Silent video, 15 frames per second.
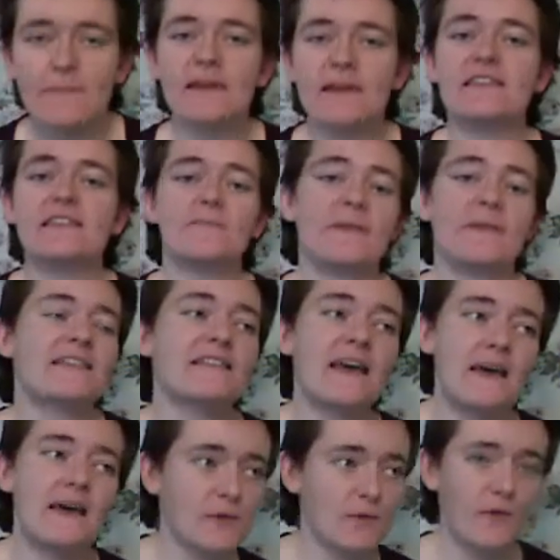By the
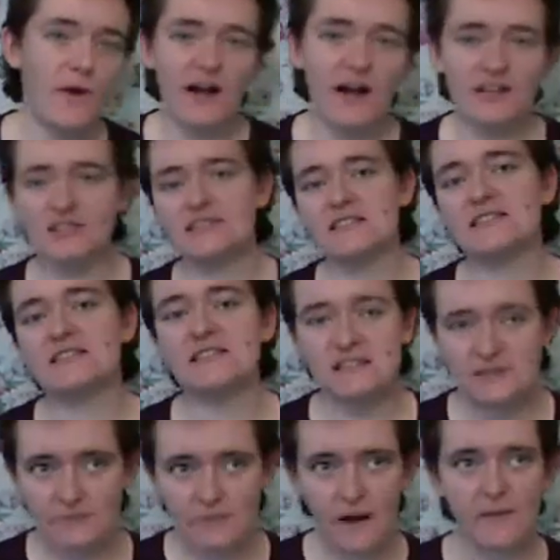time you watch this,
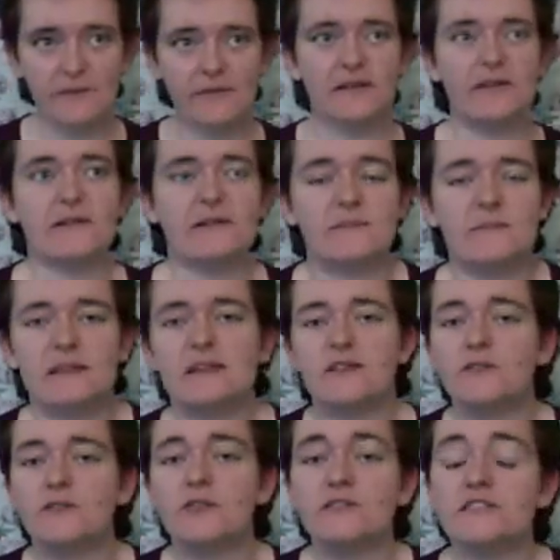it's probably going to be New
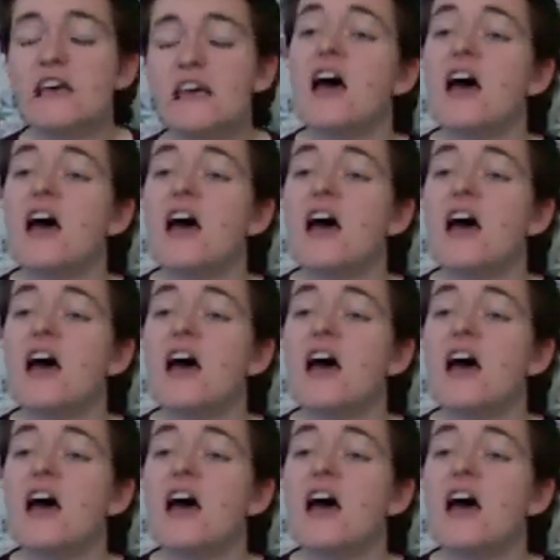Year's.